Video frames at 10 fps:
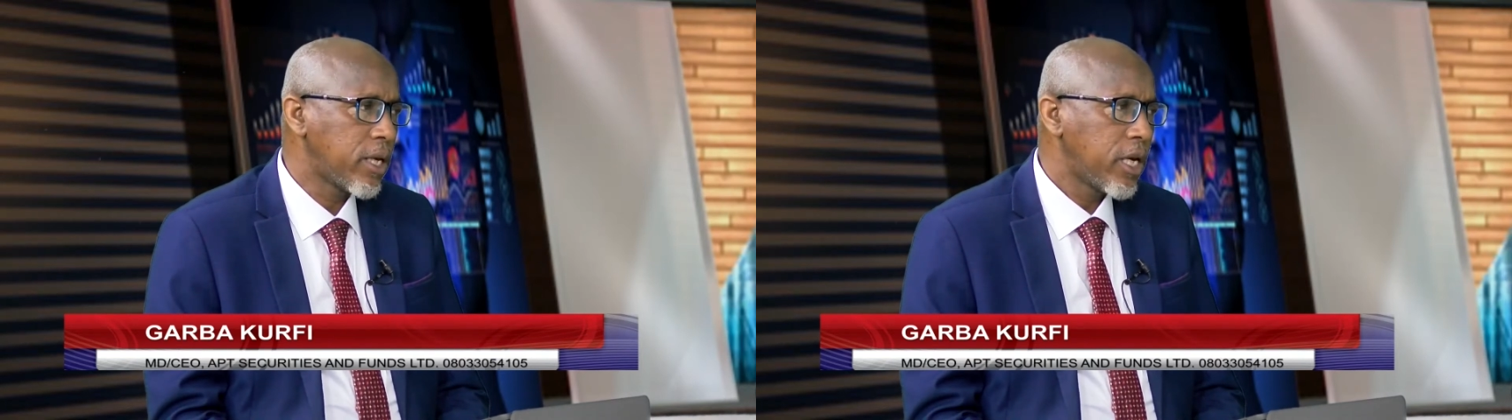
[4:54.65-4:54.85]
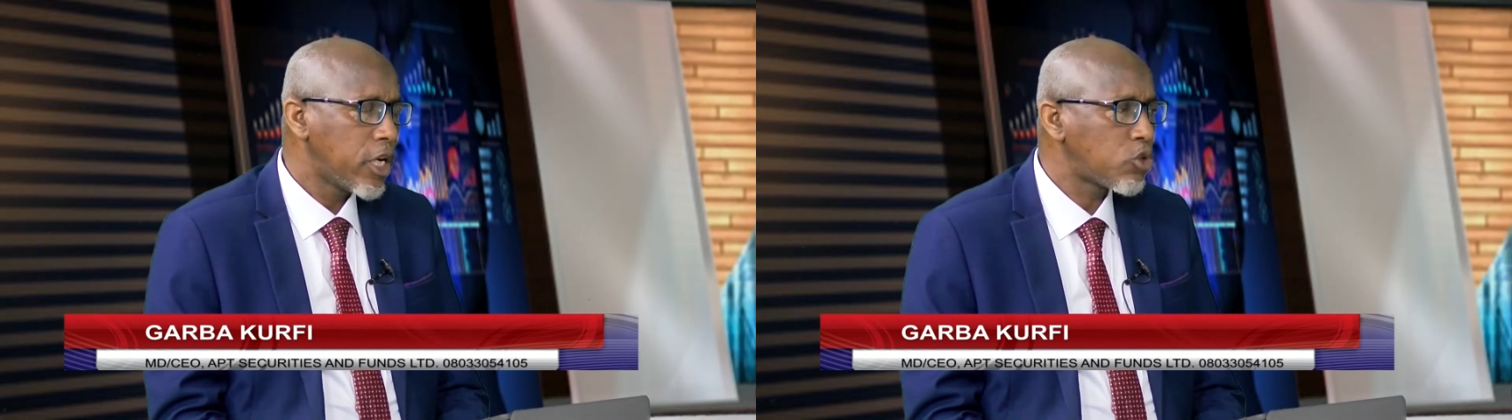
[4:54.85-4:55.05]

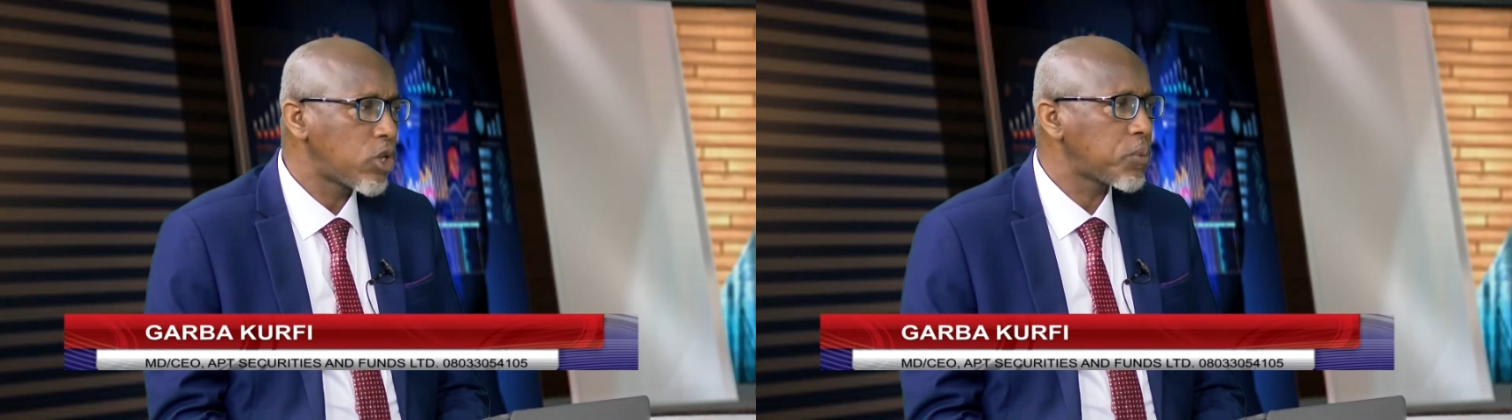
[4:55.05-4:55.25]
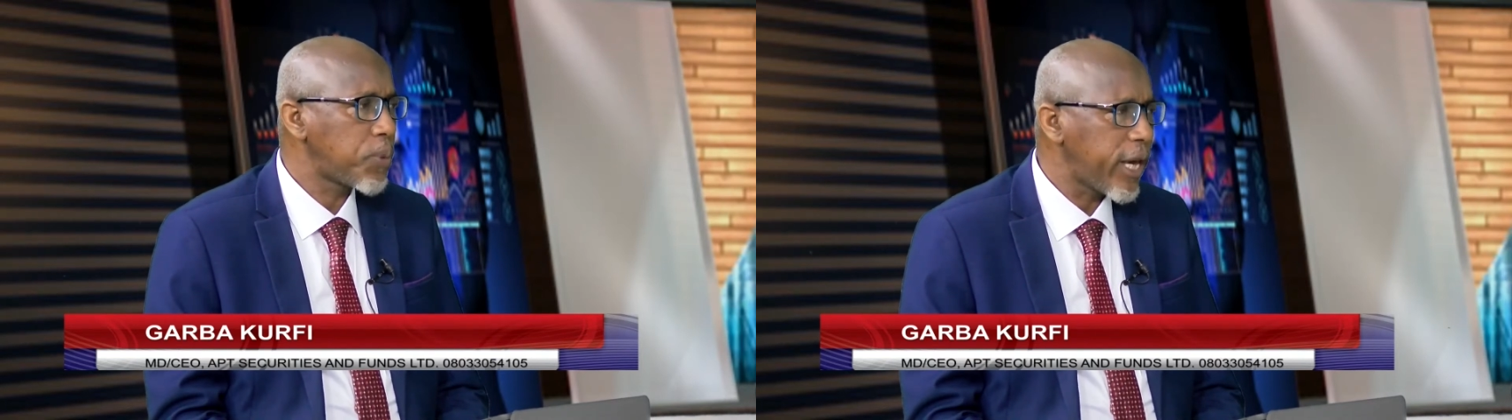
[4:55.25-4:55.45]
It was
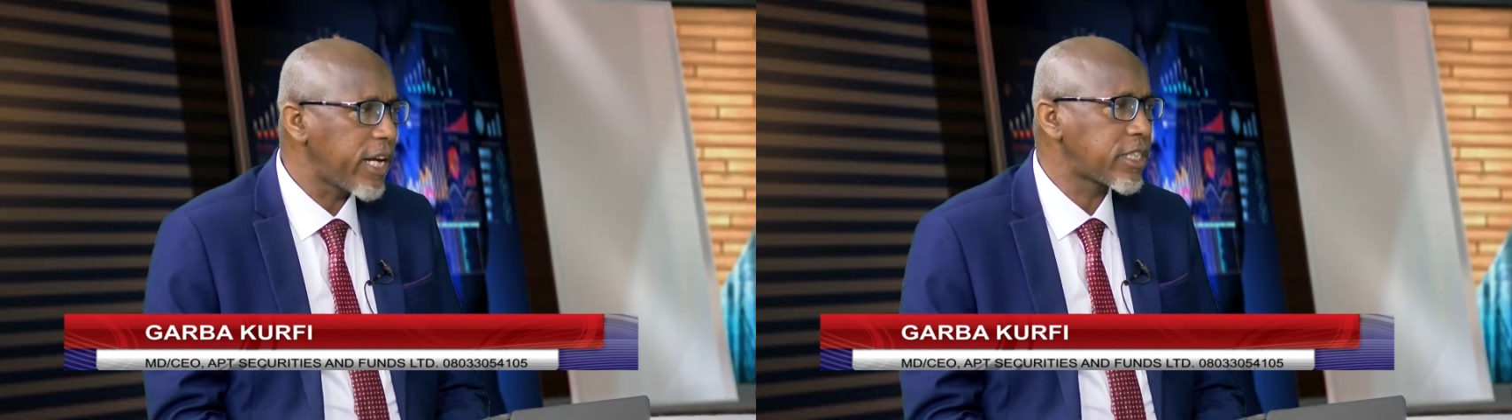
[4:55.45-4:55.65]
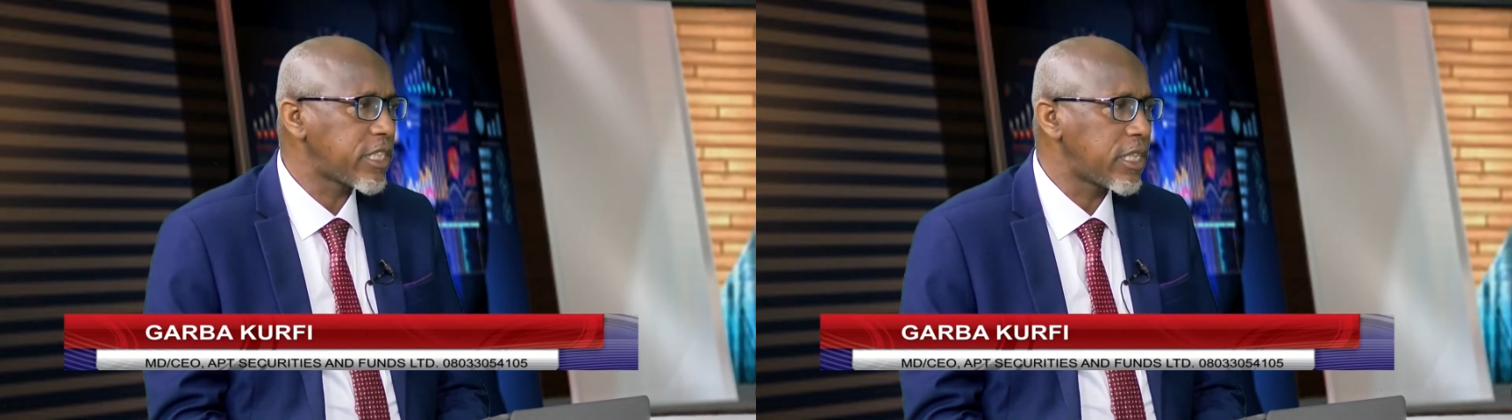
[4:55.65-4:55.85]

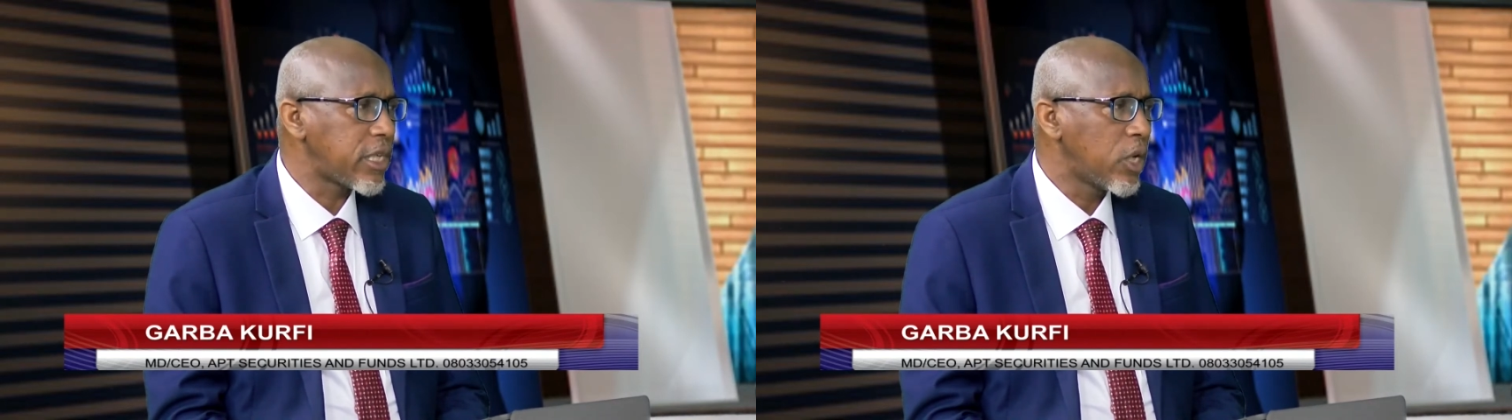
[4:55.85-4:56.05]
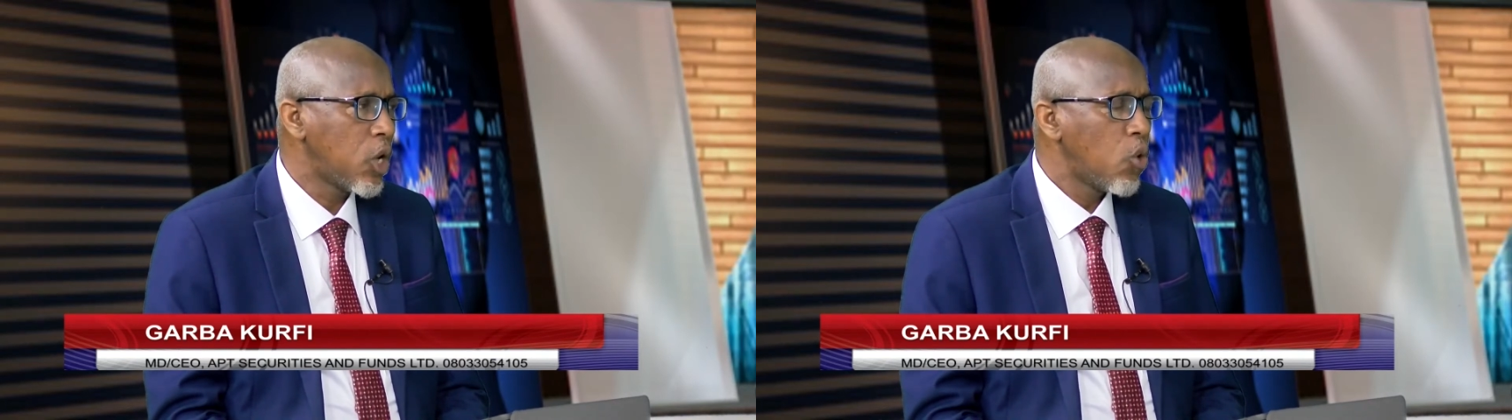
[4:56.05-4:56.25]
PLC.
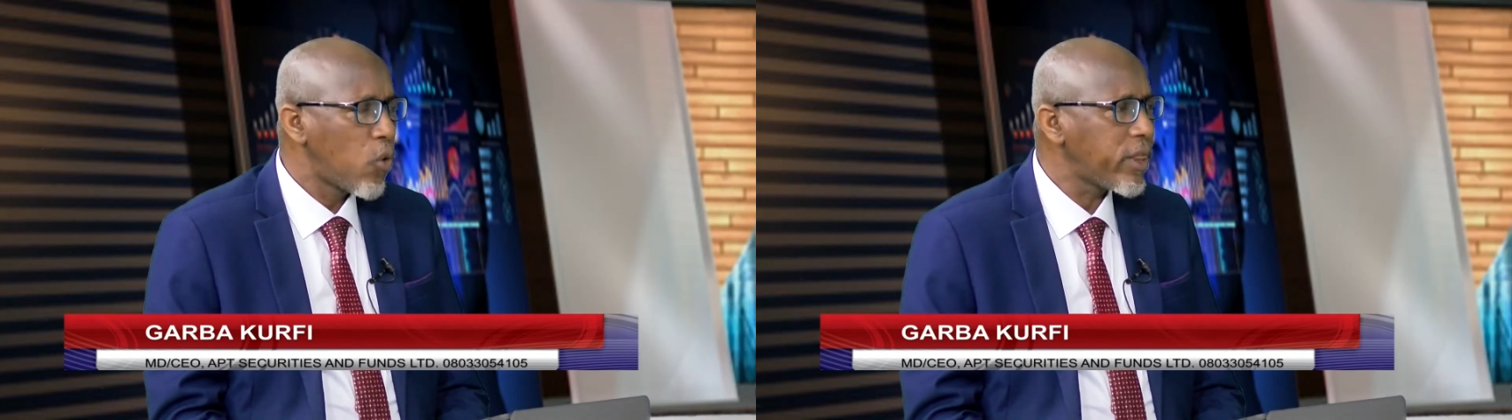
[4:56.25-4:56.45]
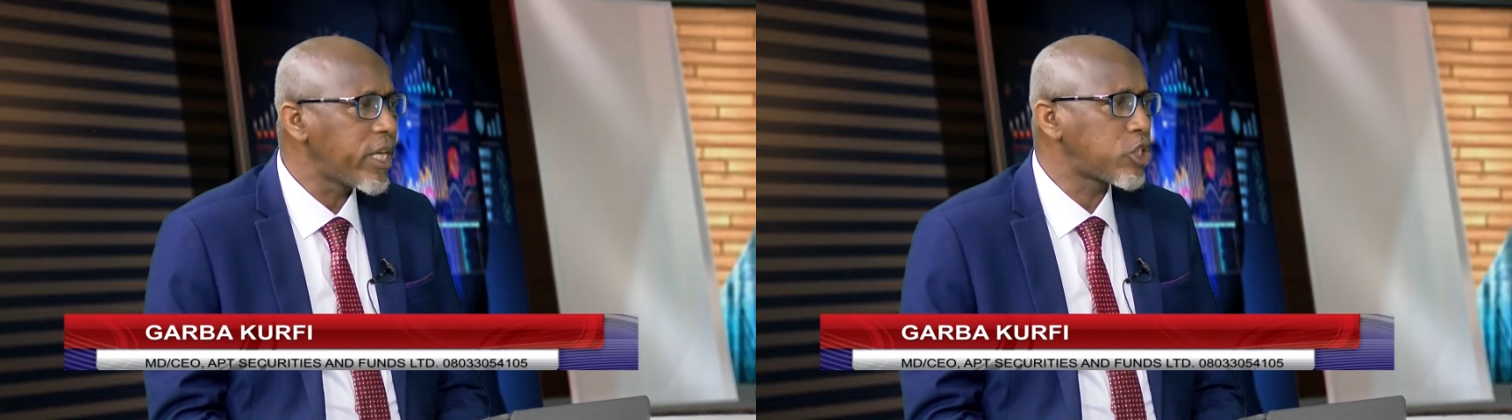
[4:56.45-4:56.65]
When
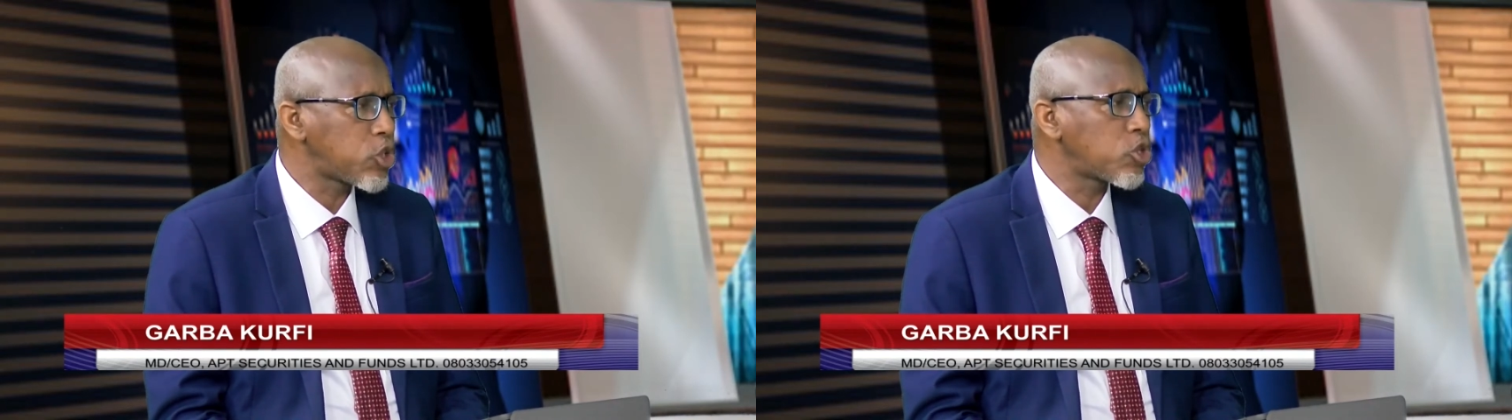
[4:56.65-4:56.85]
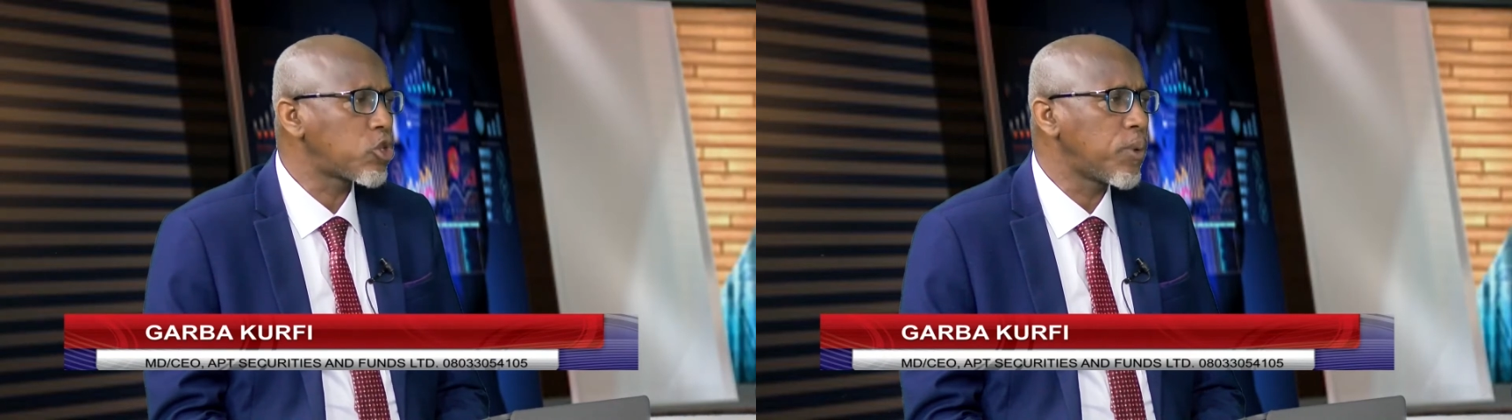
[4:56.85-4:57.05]
they choose
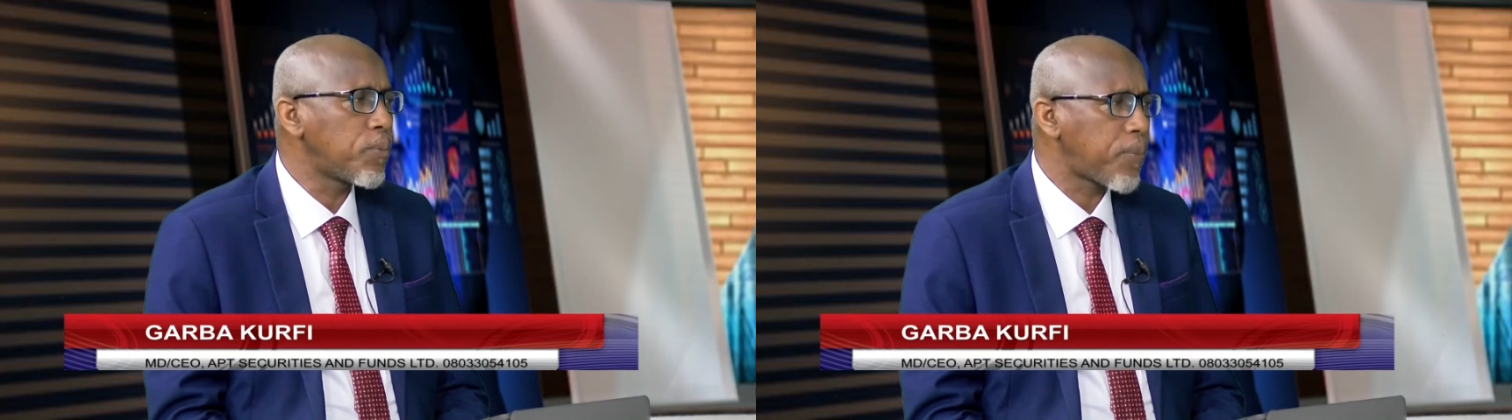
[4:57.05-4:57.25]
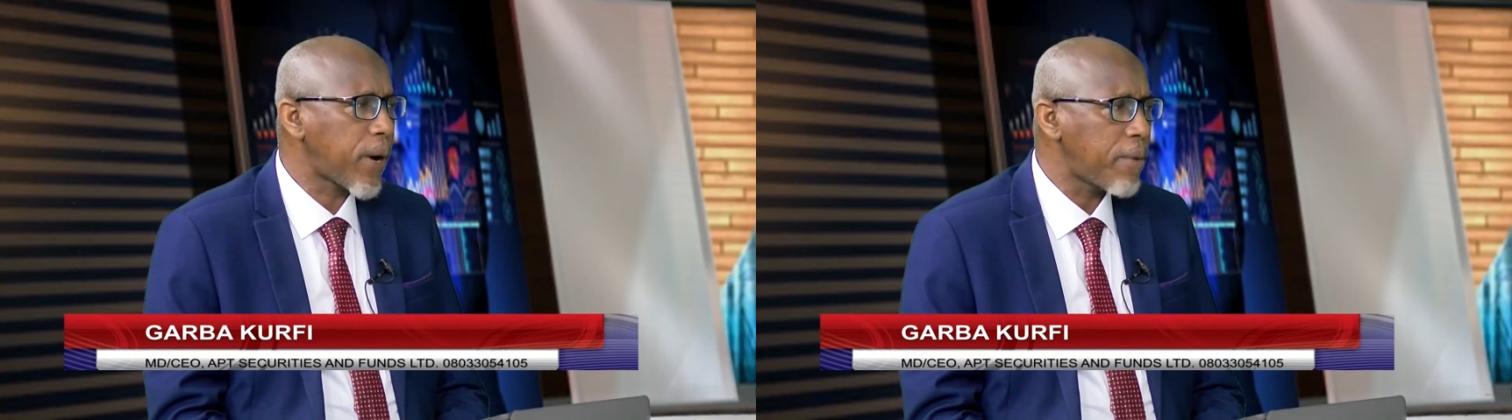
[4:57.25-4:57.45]
to be
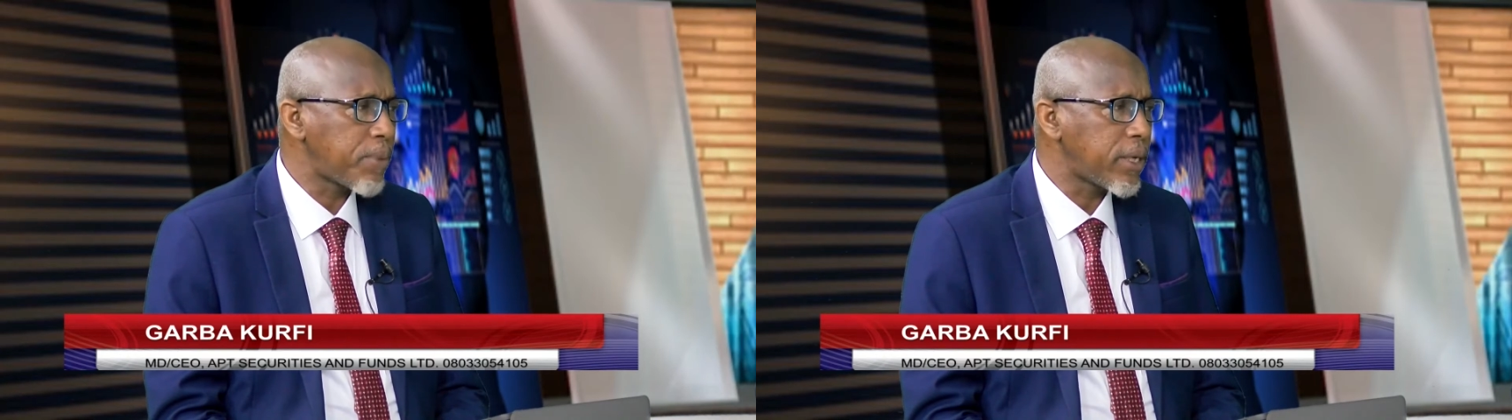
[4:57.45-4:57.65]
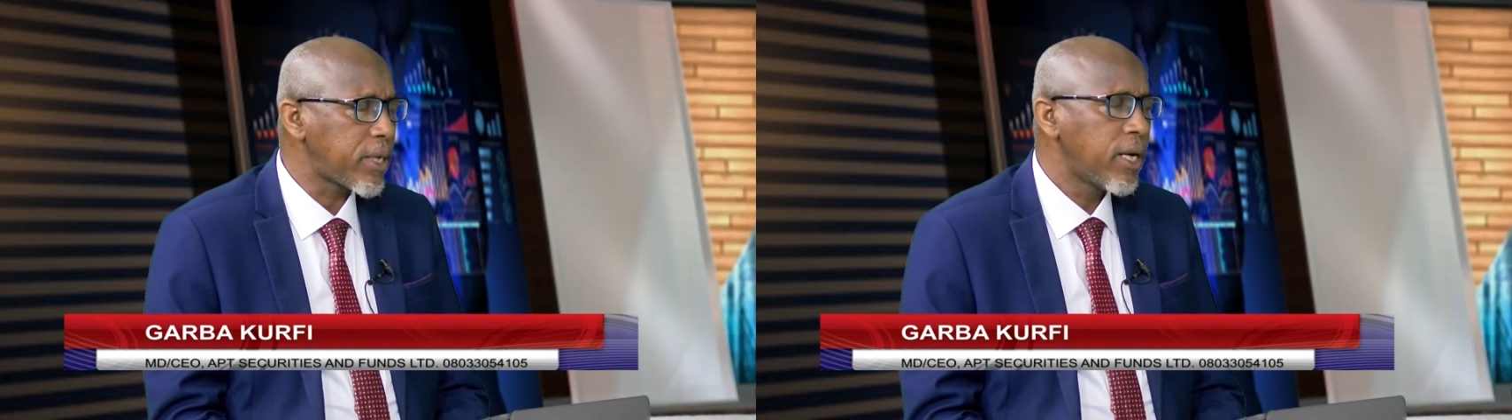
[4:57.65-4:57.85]
private,